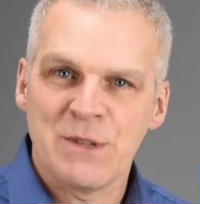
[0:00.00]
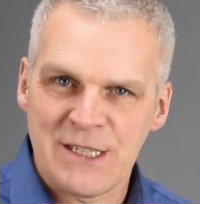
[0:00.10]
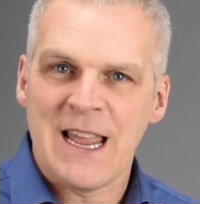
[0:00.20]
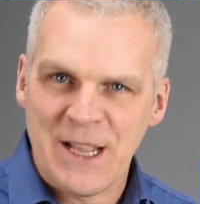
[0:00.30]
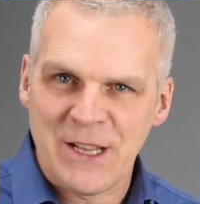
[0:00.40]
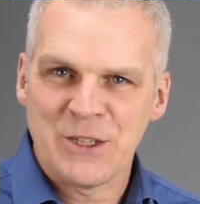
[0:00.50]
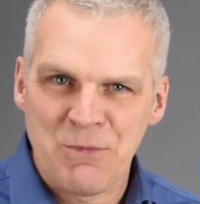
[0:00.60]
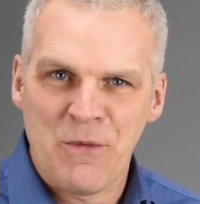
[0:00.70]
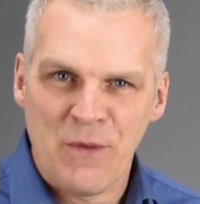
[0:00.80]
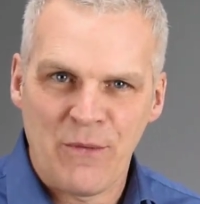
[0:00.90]
mistakes
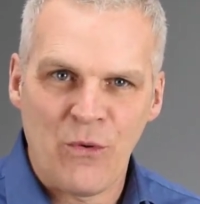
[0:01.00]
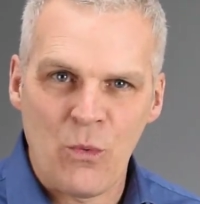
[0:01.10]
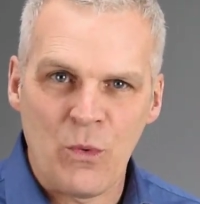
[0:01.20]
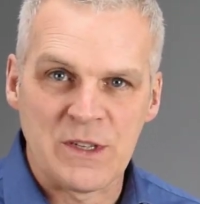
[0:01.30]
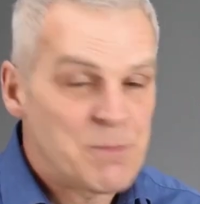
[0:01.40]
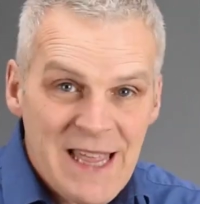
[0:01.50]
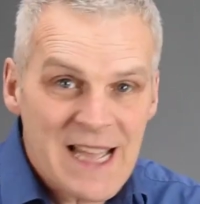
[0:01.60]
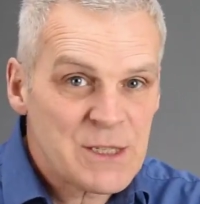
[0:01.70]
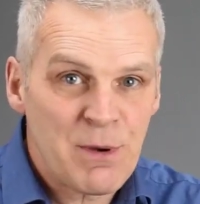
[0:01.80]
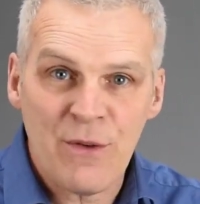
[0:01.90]
moving forwards, but
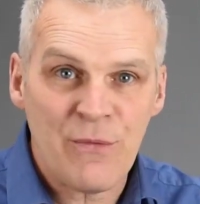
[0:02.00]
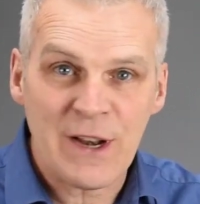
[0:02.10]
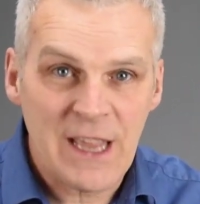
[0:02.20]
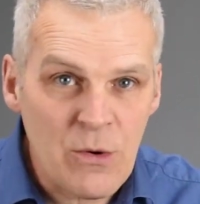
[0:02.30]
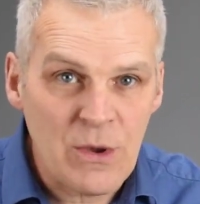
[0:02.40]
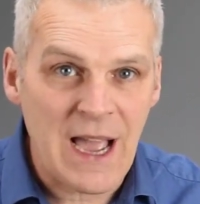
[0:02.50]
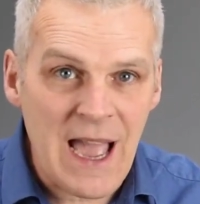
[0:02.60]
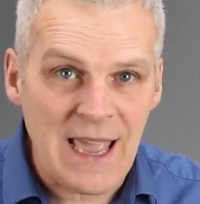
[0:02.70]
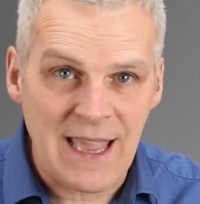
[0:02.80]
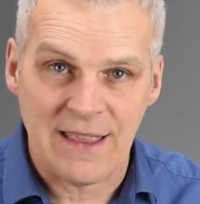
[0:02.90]
that's perfectly
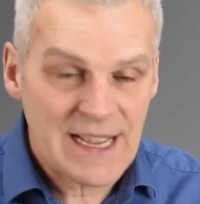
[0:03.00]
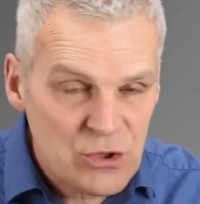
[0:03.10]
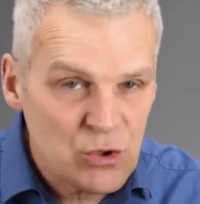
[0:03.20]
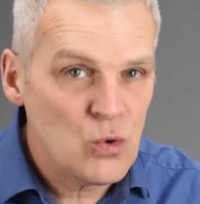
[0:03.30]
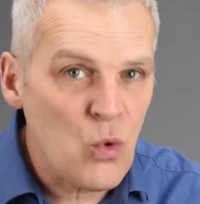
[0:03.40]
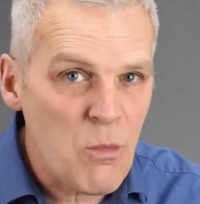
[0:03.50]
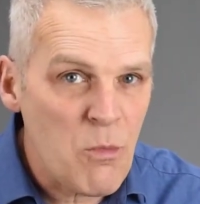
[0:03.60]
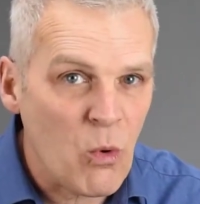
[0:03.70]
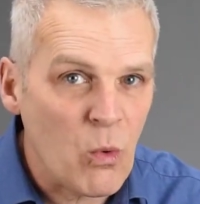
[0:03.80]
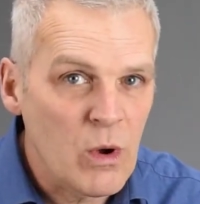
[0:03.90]
okay. That's
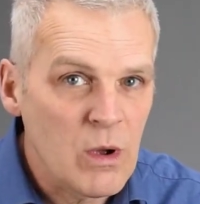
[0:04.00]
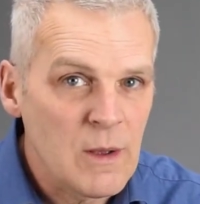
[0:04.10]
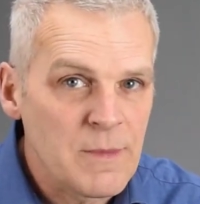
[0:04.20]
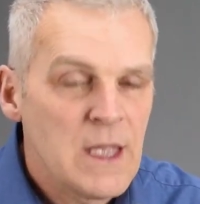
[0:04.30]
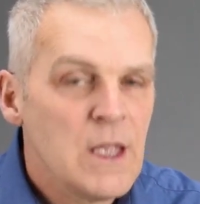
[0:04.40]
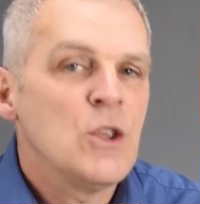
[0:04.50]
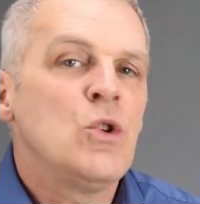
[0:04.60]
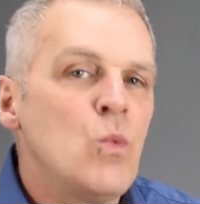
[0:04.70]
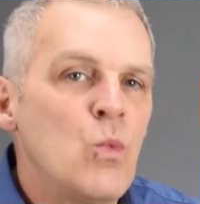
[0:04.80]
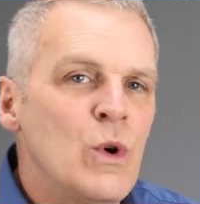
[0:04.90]
normal.
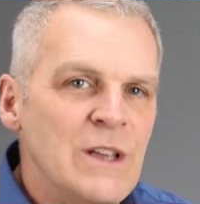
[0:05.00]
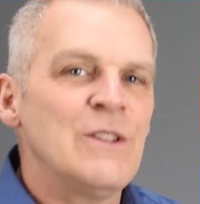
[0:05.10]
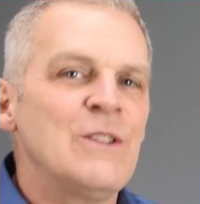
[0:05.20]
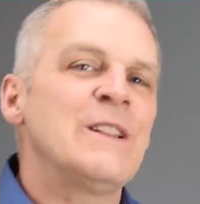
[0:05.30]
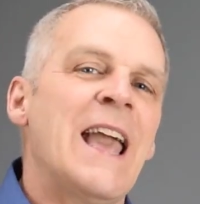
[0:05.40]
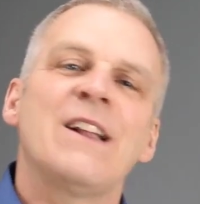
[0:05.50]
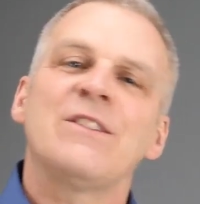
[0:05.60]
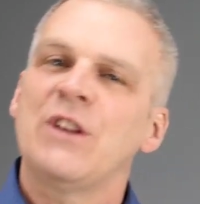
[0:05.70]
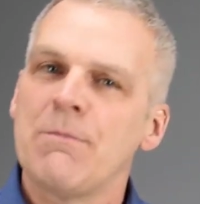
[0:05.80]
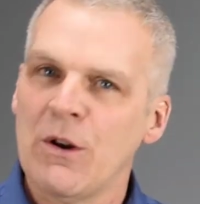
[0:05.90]
You will
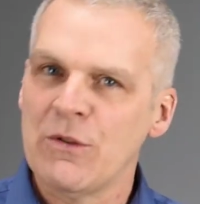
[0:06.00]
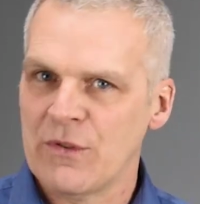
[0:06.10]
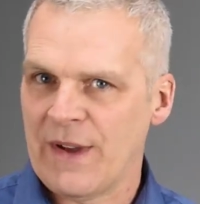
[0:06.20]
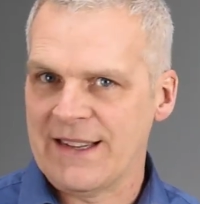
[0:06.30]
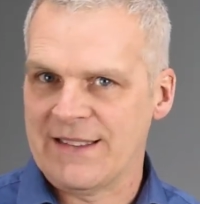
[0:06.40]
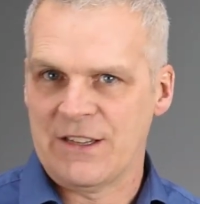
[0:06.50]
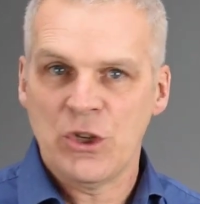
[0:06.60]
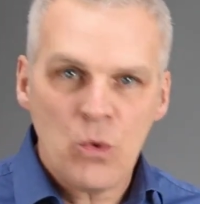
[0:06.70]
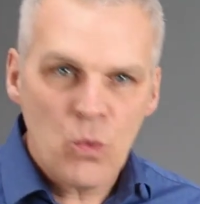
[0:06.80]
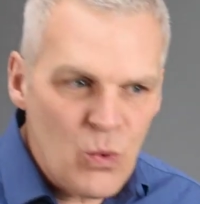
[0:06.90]
get demotivated.
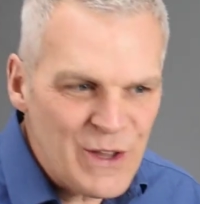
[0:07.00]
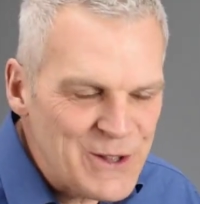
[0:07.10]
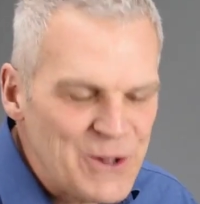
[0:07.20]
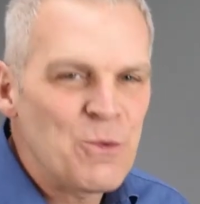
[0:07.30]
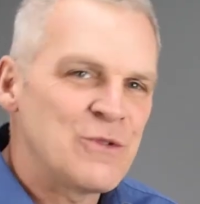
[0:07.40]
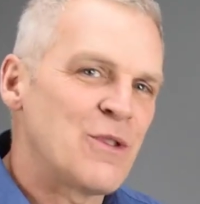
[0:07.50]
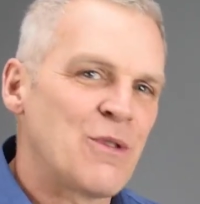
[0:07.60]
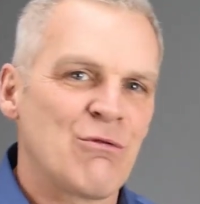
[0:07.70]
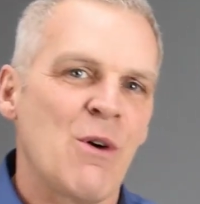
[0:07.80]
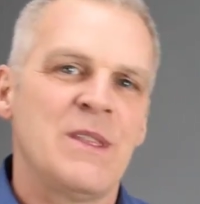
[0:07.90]
You will want to
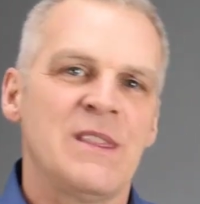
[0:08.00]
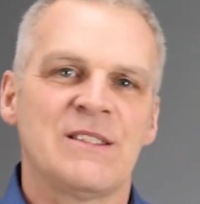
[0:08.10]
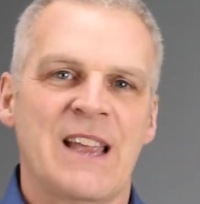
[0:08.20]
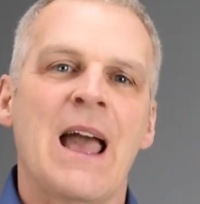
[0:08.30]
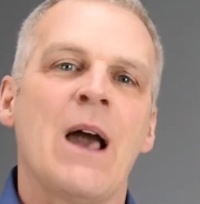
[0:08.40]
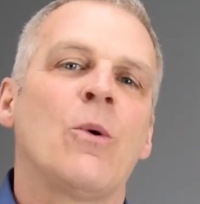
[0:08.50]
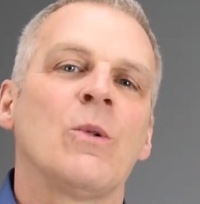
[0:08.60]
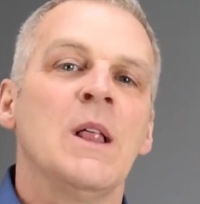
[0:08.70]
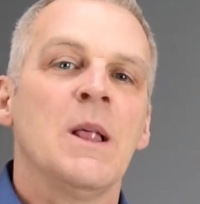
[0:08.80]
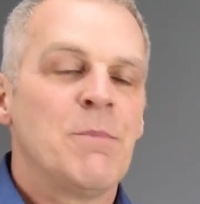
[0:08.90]
throw in the
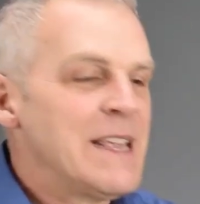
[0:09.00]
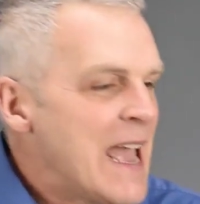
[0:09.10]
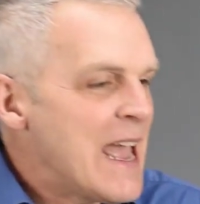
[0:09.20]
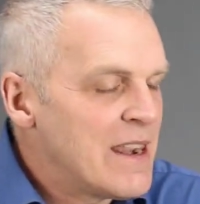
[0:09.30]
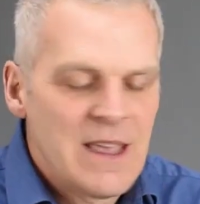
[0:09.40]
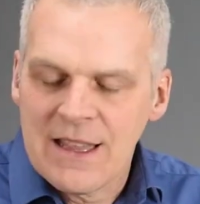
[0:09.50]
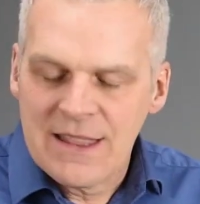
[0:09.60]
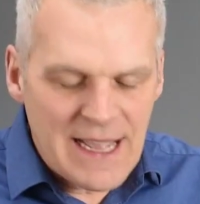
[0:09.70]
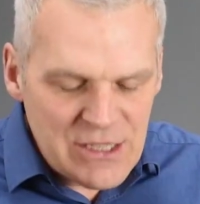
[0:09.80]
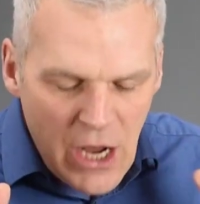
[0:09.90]
towel. But again,
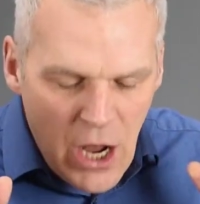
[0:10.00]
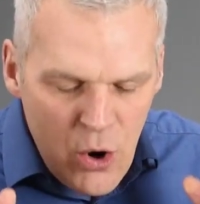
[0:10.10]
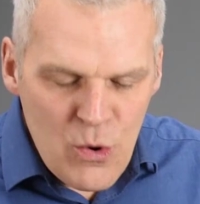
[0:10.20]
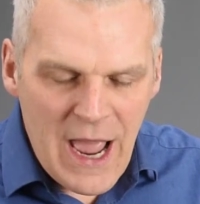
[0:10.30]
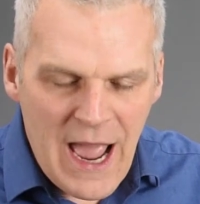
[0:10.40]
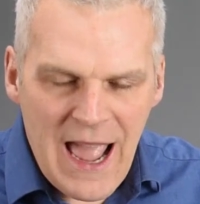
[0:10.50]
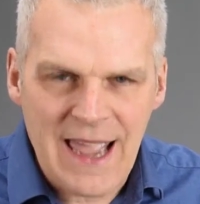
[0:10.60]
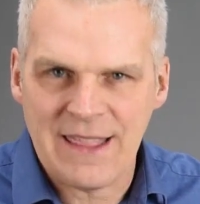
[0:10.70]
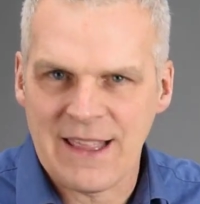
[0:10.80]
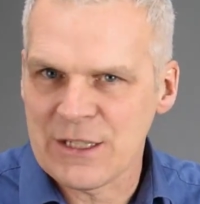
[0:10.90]
that's
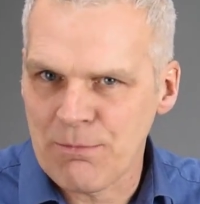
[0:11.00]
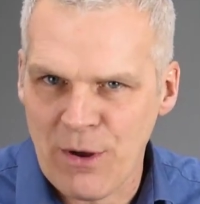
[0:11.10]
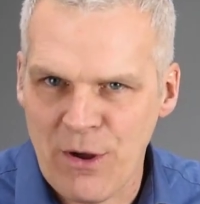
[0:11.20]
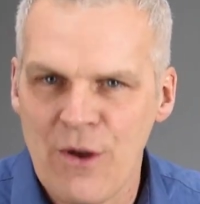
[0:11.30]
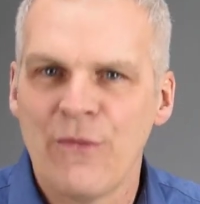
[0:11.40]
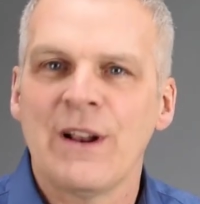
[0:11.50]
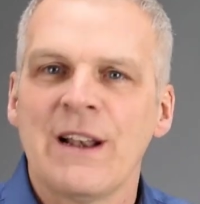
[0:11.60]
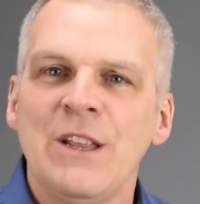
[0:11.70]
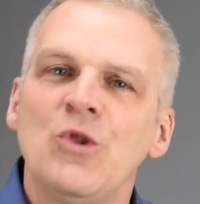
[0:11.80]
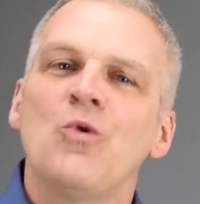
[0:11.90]
okay. That's
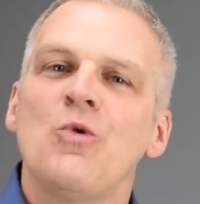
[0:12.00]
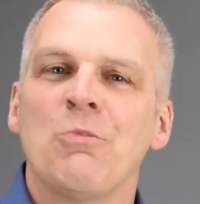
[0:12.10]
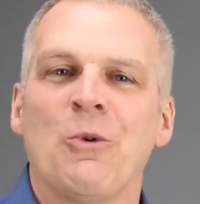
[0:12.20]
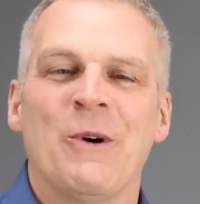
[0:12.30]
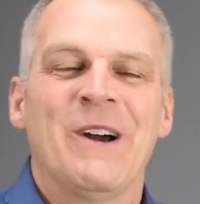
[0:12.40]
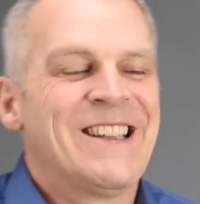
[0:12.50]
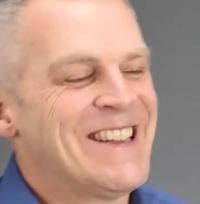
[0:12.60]
perfectly normal.